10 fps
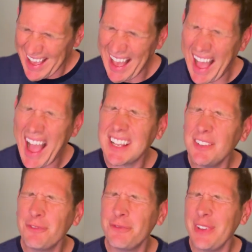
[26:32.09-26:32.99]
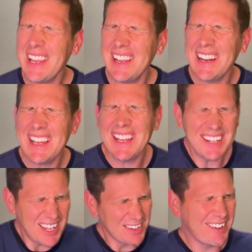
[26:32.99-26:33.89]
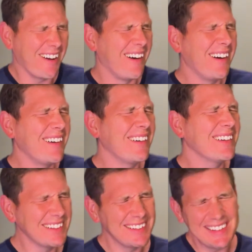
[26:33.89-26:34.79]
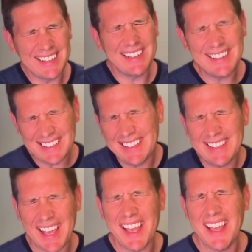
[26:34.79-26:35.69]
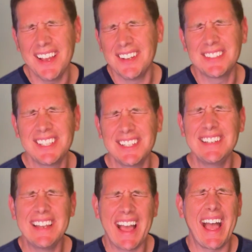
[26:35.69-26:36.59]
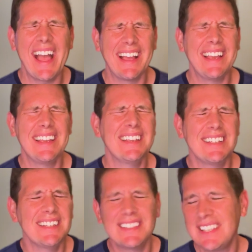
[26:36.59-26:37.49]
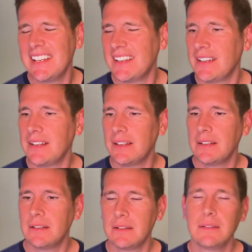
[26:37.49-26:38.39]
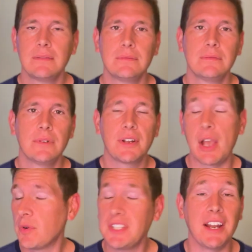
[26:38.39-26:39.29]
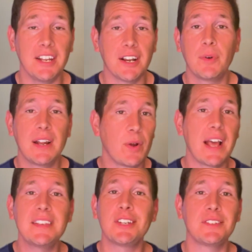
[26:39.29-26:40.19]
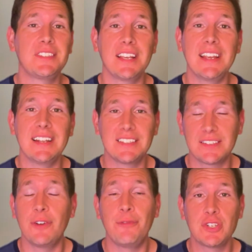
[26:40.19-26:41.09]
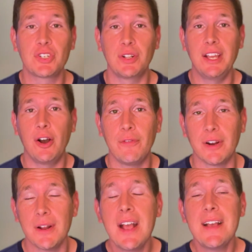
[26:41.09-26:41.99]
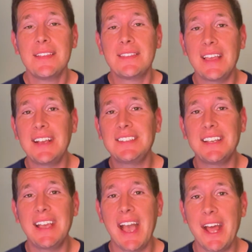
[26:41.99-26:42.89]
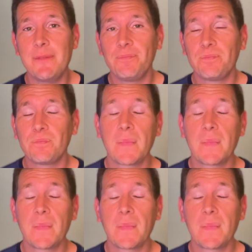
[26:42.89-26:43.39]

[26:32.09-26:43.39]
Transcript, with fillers: I can feel it calling in the air tonight. Okay, we're done here. When, when I start singing, it's officially over. Thanks again.